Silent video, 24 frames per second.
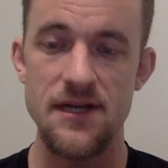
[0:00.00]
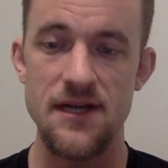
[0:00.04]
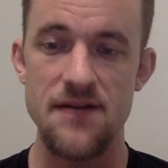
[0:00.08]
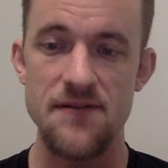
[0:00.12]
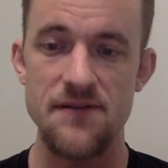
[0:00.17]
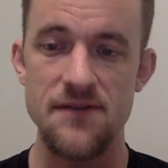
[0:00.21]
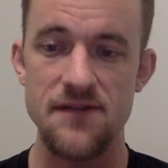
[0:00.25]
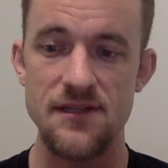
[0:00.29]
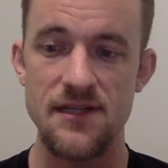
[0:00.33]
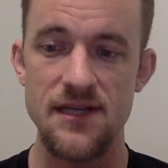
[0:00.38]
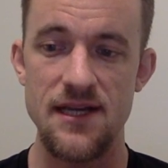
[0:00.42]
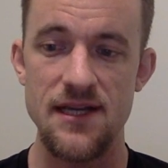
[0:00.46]

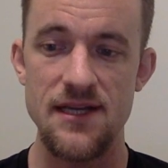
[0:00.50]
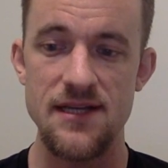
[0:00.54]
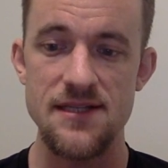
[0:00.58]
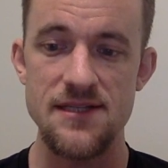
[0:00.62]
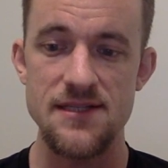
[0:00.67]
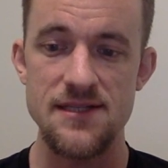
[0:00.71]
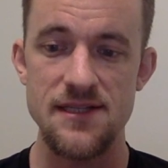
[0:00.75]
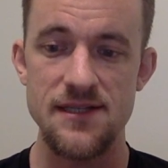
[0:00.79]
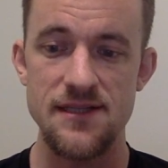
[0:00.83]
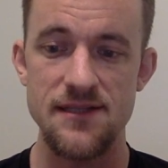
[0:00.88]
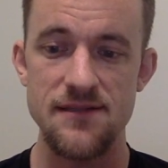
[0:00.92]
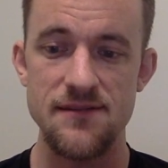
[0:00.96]
Having
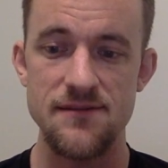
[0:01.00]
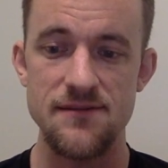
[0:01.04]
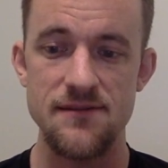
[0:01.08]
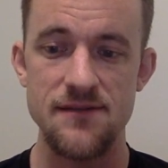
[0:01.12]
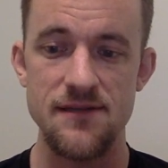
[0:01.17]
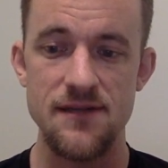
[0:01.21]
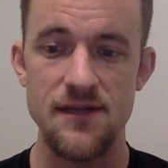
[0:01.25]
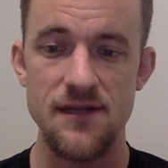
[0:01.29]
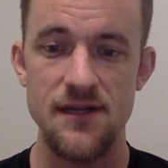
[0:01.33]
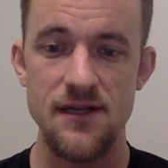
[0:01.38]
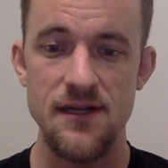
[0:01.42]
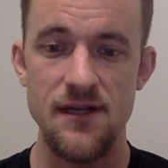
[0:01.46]
that
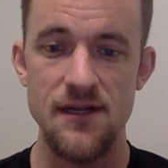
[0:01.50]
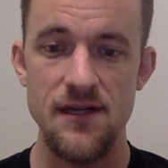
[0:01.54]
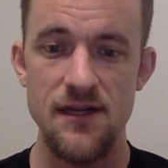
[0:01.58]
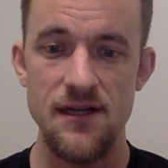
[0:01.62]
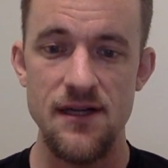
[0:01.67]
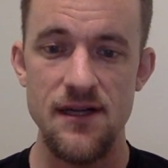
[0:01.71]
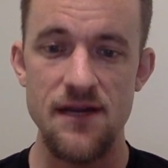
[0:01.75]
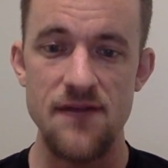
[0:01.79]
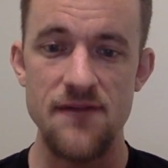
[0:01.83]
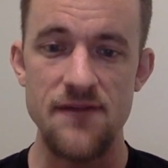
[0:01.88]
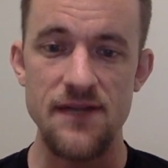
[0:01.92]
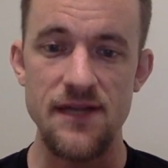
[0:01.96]

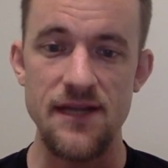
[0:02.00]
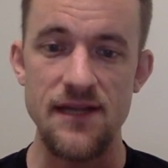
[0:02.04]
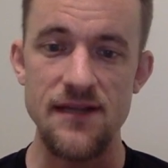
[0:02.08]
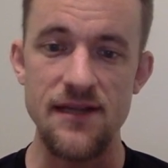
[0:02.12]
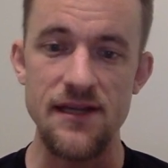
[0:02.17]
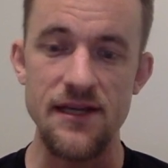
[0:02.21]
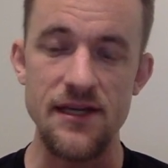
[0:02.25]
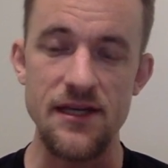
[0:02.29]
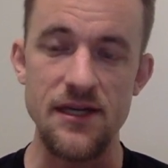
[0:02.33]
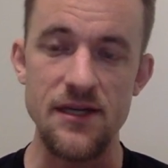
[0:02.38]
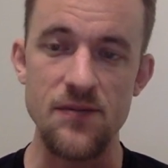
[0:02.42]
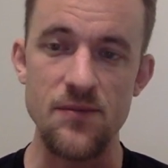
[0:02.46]

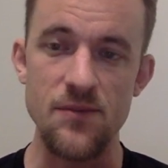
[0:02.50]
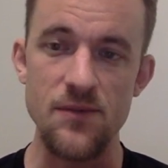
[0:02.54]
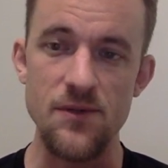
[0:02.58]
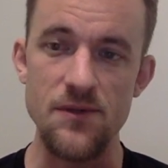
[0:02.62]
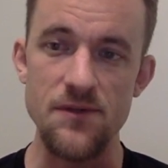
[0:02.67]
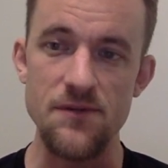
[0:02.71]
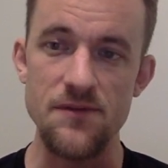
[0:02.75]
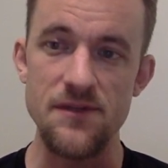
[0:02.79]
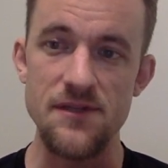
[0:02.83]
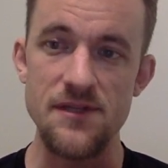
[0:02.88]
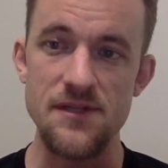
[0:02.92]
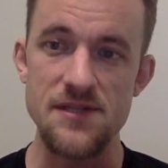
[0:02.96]
lightning
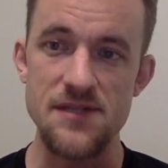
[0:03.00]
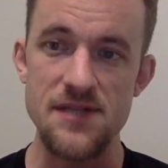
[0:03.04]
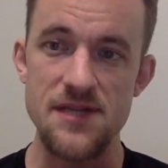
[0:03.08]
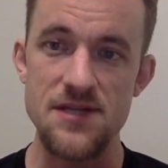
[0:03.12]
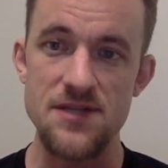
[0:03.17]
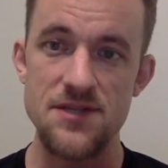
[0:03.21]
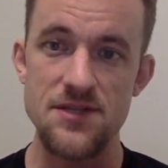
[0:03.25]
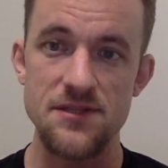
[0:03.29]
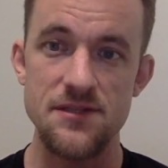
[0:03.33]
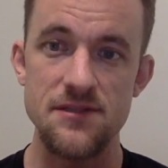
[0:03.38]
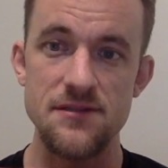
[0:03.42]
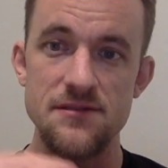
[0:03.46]
bolt
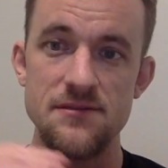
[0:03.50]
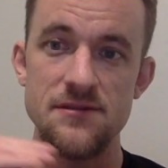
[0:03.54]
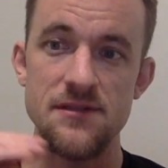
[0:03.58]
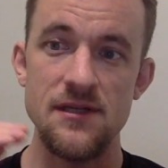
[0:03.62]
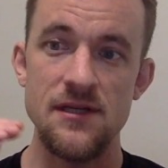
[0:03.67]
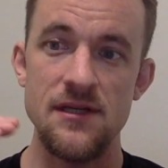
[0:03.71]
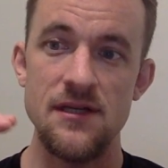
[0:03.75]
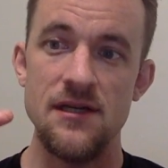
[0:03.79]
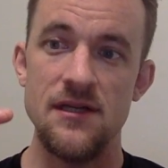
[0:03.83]
realization